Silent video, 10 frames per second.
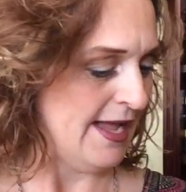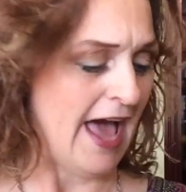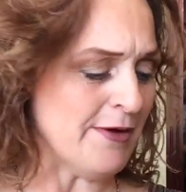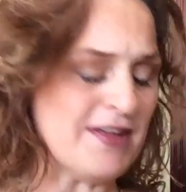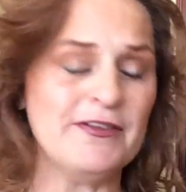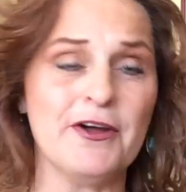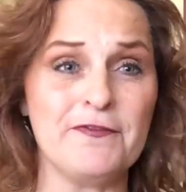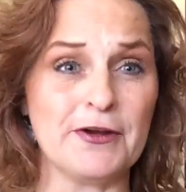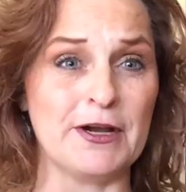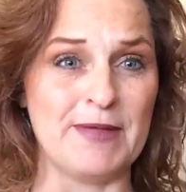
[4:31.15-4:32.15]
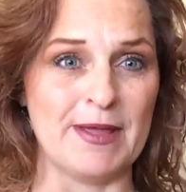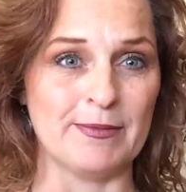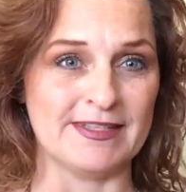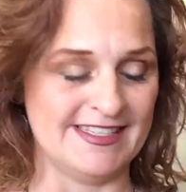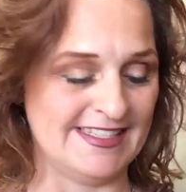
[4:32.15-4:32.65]
I don't even know if you're going to be
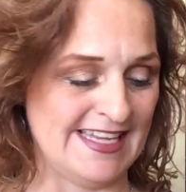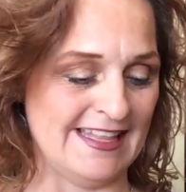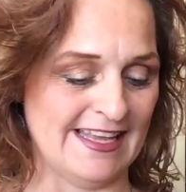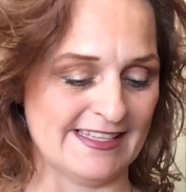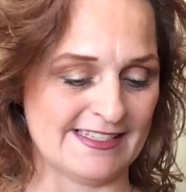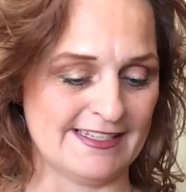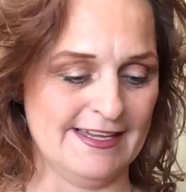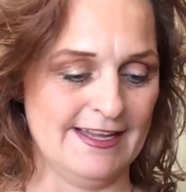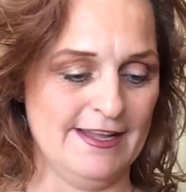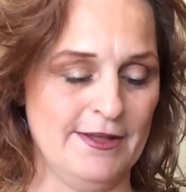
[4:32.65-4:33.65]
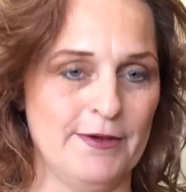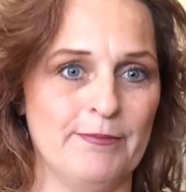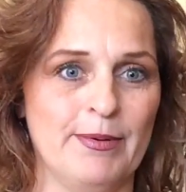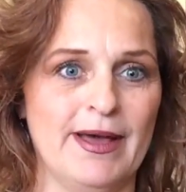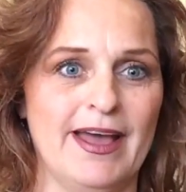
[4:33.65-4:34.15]
able to see this.
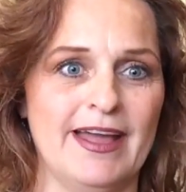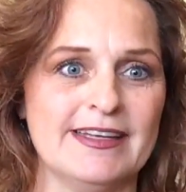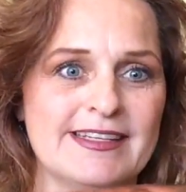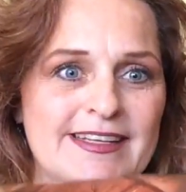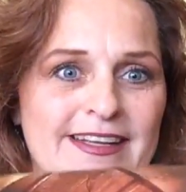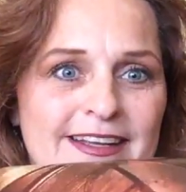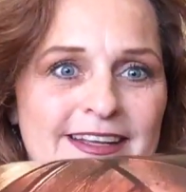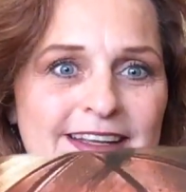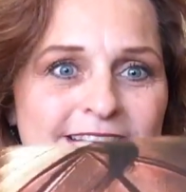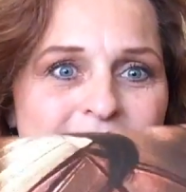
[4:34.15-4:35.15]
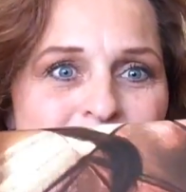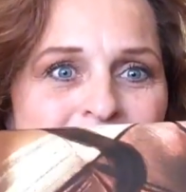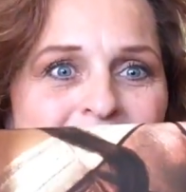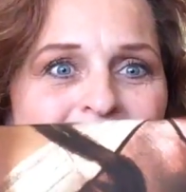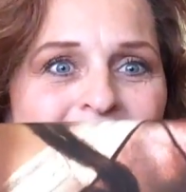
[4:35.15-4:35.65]
But
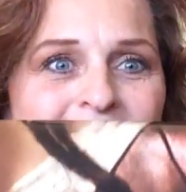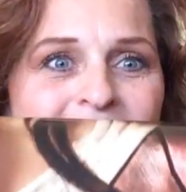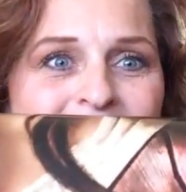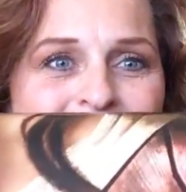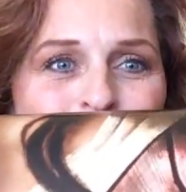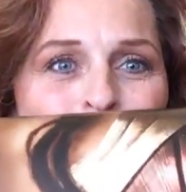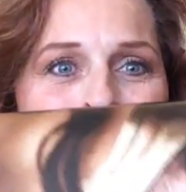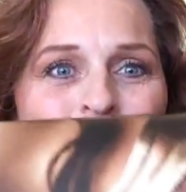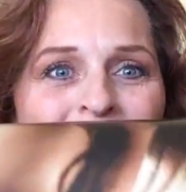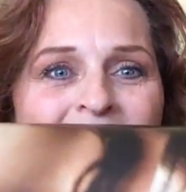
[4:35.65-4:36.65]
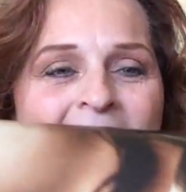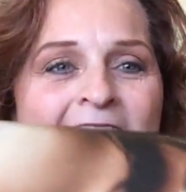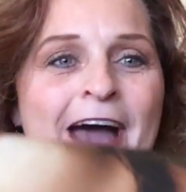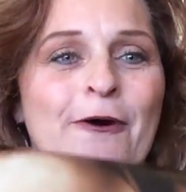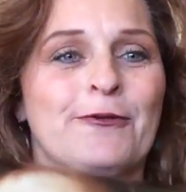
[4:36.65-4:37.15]
check this woman
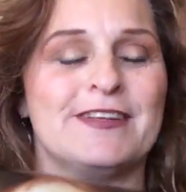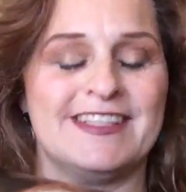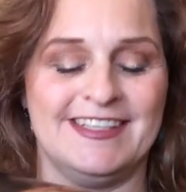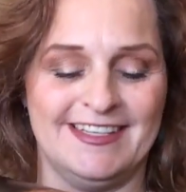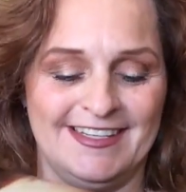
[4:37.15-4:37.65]
out.